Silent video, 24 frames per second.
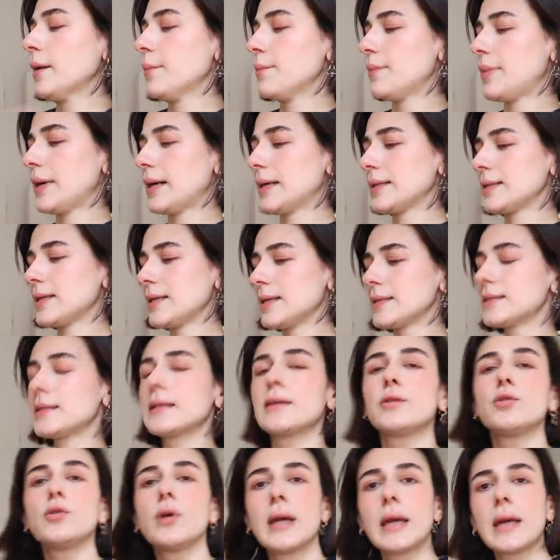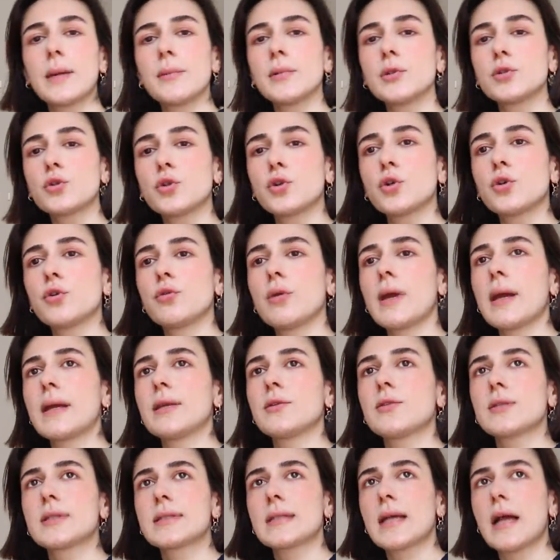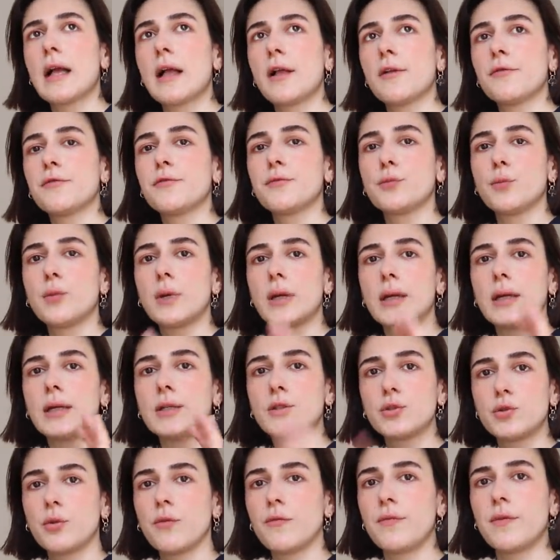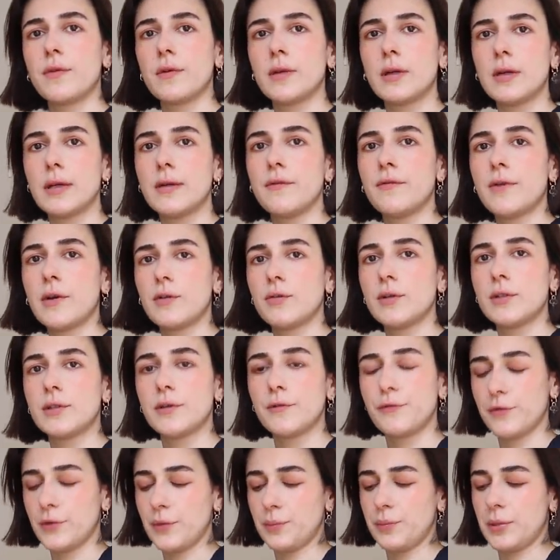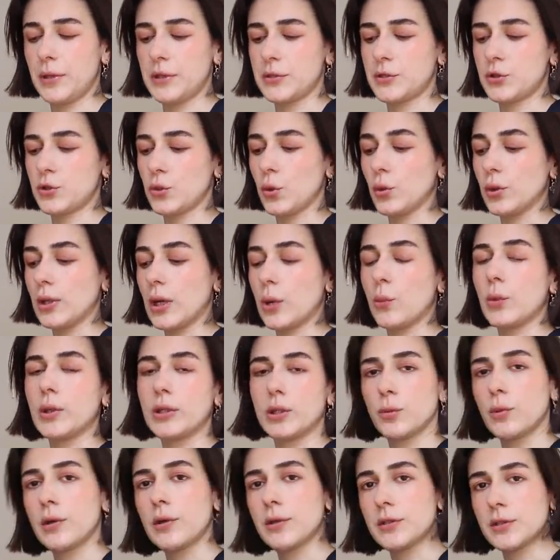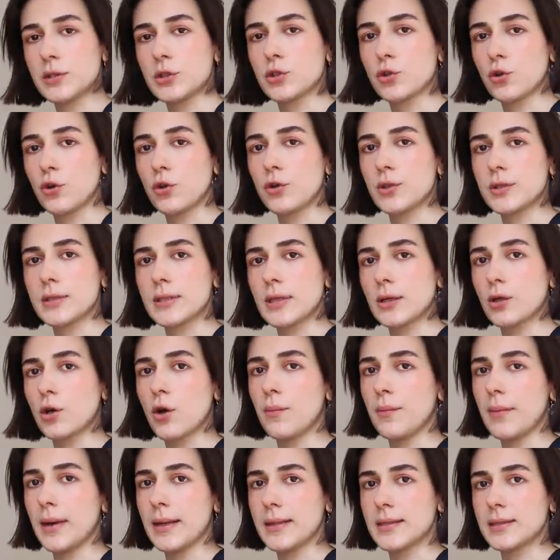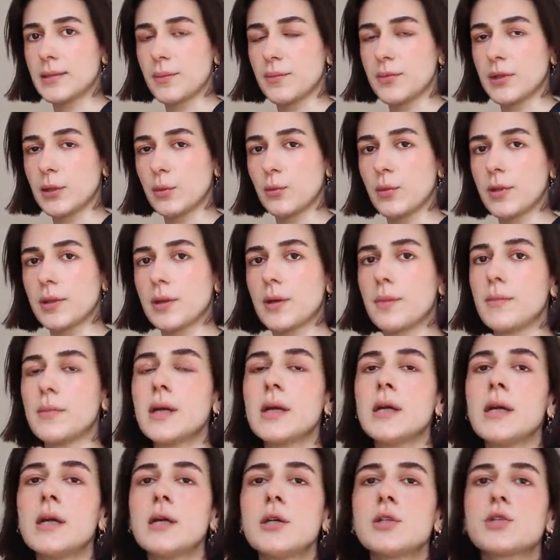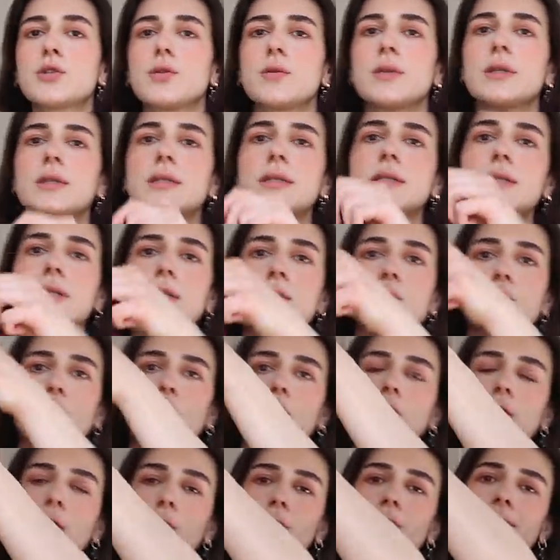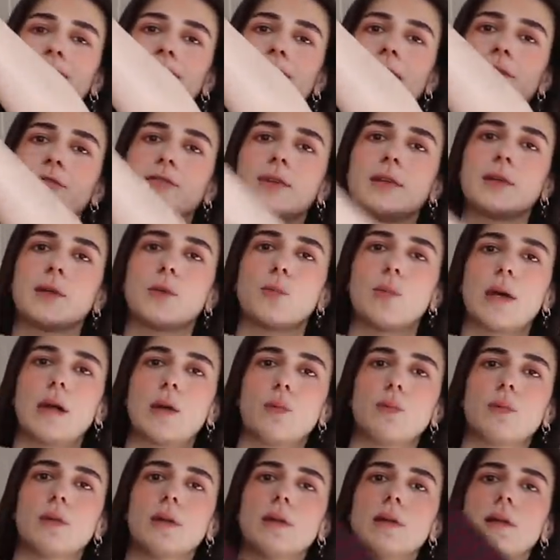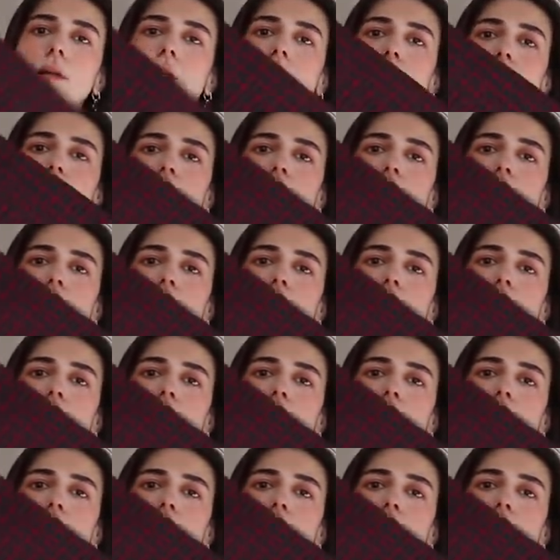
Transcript: But it's, you're able to create yourself into a very different persona when you're wearing skirts and combine something with them. So this is a skirt I would definitely wear with a lot